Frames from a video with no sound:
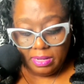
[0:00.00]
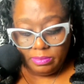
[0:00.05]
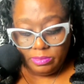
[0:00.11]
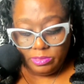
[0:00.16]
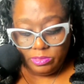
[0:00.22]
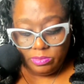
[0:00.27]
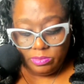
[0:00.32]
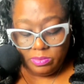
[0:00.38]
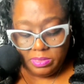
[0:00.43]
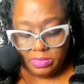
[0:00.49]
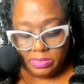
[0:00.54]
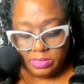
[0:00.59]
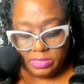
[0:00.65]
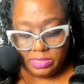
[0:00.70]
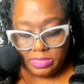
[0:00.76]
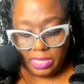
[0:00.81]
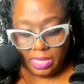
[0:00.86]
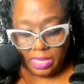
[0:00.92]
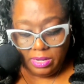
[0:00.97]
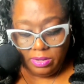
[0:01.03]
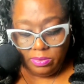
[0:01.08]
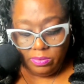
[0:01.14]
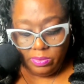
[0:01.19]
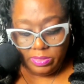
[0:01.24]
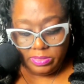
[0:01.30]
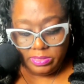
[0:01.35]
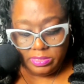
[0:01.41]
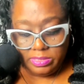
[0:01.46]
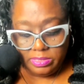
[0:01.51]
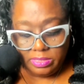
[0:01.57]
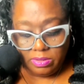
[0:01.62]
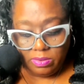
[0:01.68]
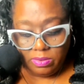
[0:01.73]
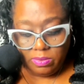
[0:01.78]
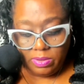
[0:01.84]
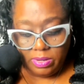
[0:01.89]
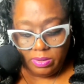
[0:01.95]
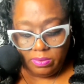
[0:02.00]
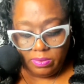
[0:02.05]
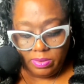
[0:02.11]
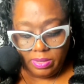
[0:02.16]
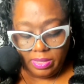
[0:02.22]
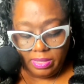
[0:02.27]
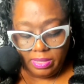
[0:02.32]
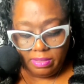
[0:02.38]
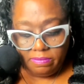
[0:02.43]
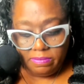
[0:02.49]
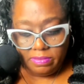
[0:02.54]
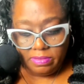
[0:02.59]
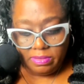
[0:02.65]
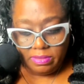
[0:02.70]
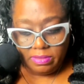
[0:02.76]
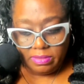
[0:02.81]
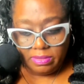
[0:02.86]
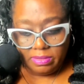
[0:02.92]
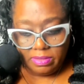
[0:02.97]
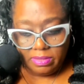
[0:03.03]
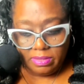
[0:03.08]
I'm trying to see. I know I took. Oh, I don't have it.